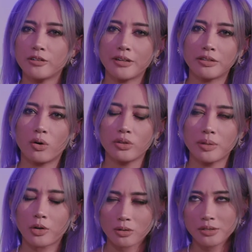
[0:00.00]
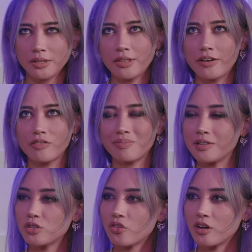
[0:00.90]
you like the only person that you've met
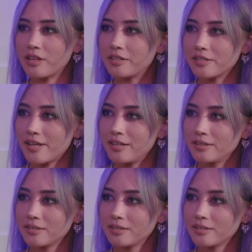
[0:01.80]
so far that does that?